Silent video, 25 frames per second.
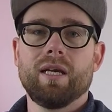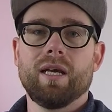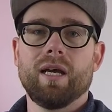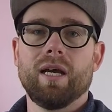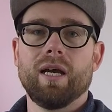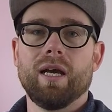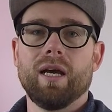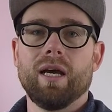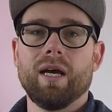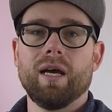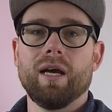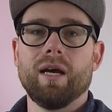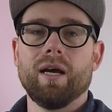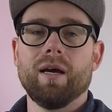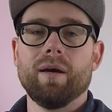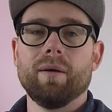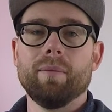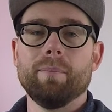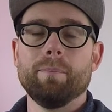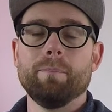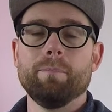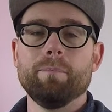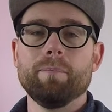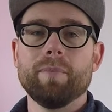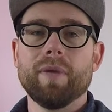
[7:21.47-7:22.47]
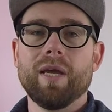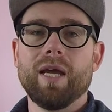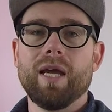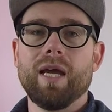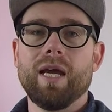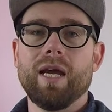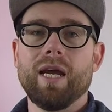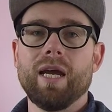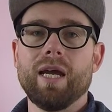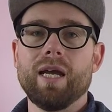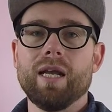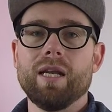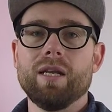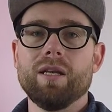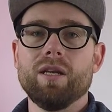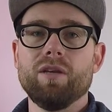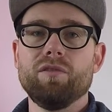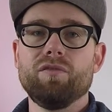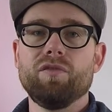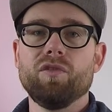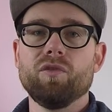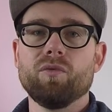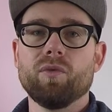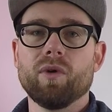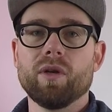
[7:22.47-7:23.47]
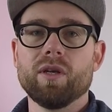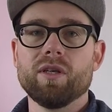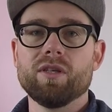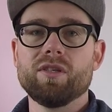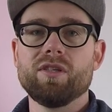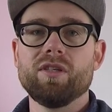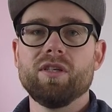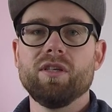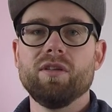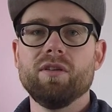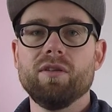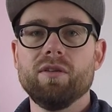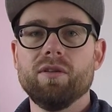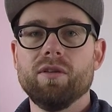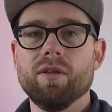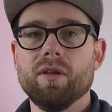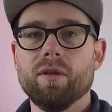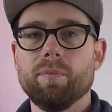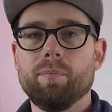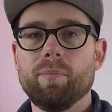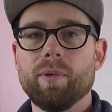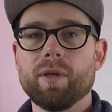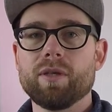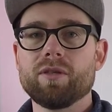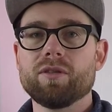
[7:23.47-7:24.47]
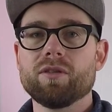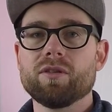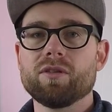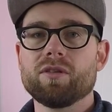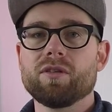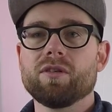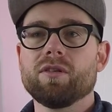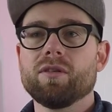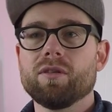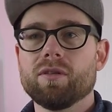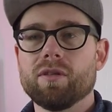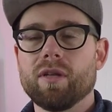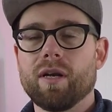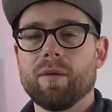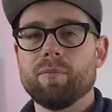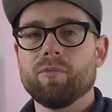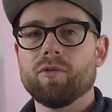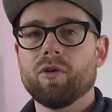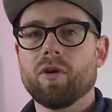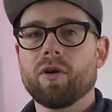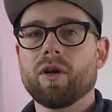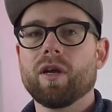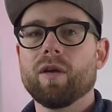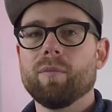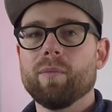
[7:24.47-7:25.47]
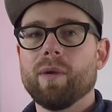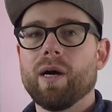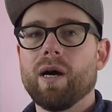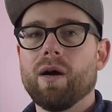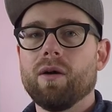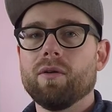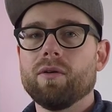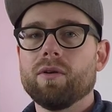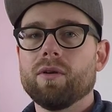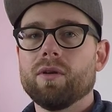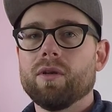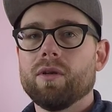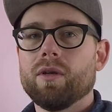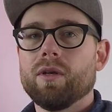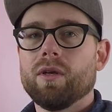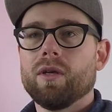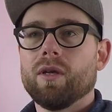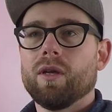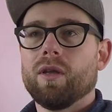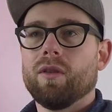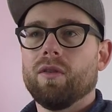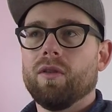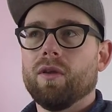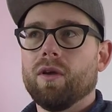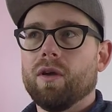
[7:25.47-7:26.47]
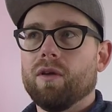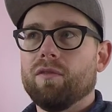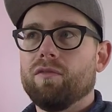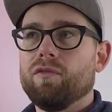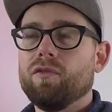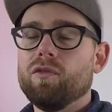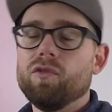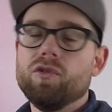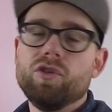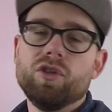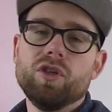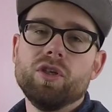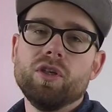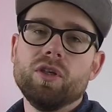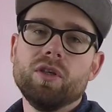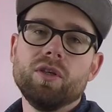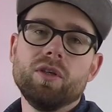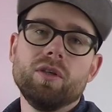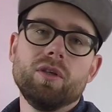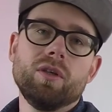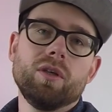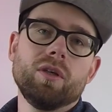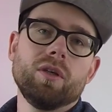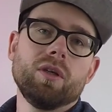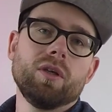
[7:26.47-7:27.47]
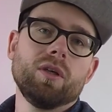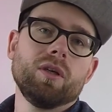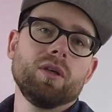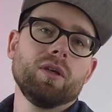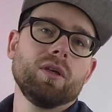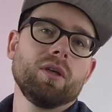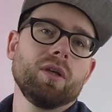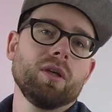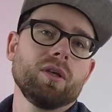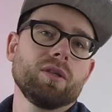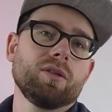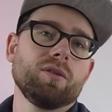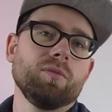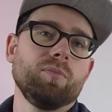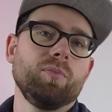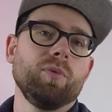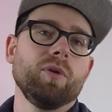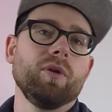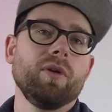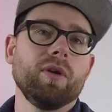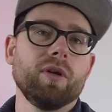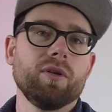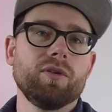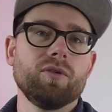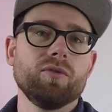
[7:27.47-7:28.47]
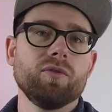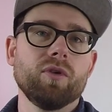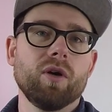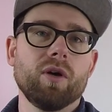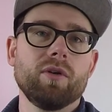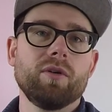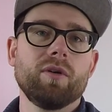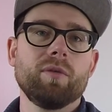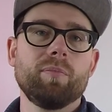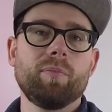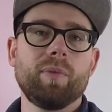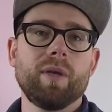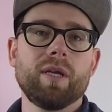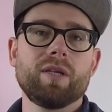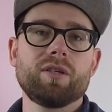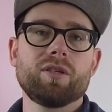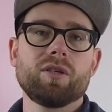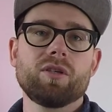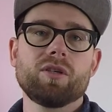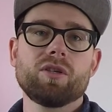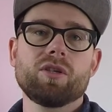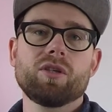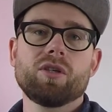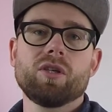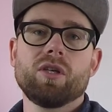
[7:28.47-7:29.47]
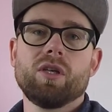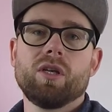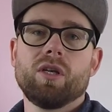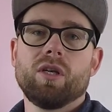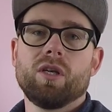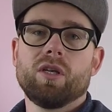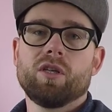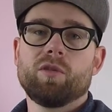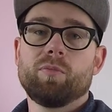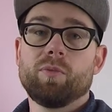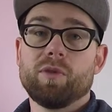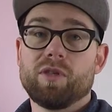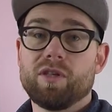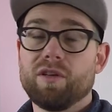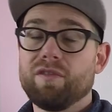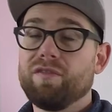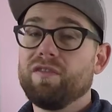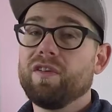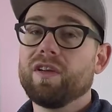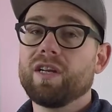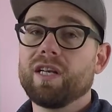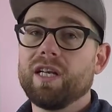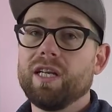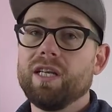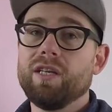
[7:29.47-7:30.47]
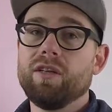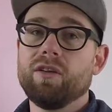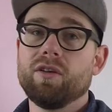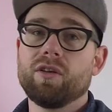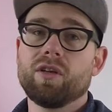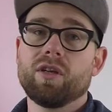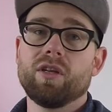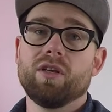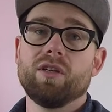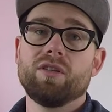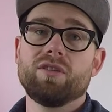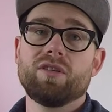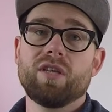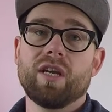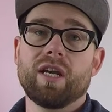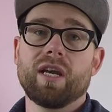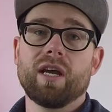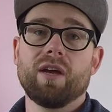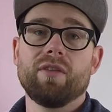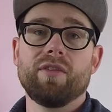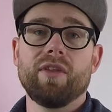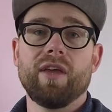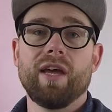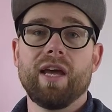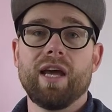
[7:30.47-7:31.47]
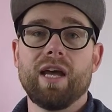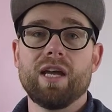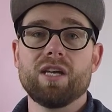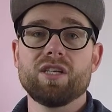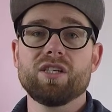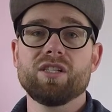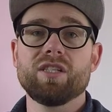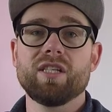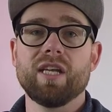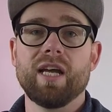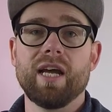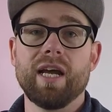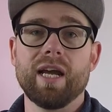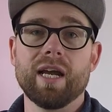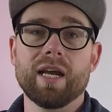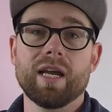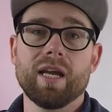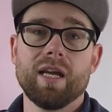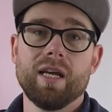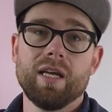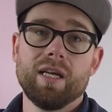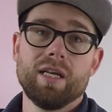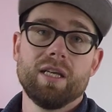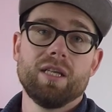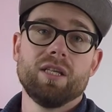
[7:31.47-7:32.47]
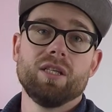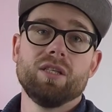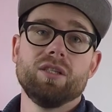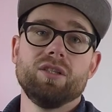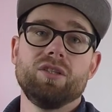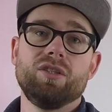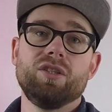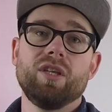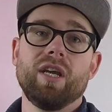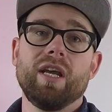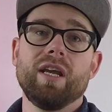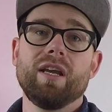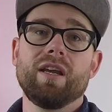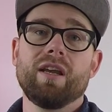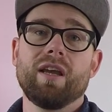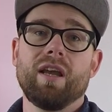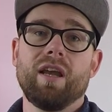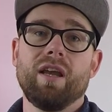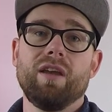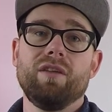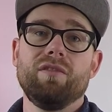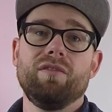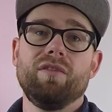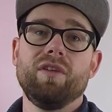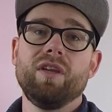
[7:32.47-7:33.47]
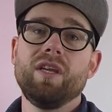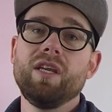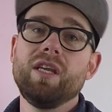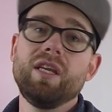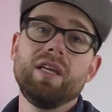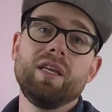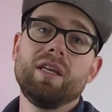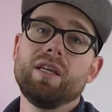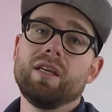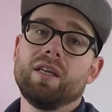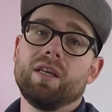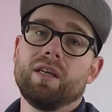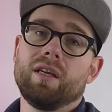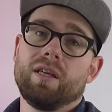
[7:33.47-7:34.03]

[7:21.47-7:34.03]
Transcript: And if you want to see the pictures that I'm talking about, the Fuji Superia 200 pictures specifically, you can check out the hashtag JKV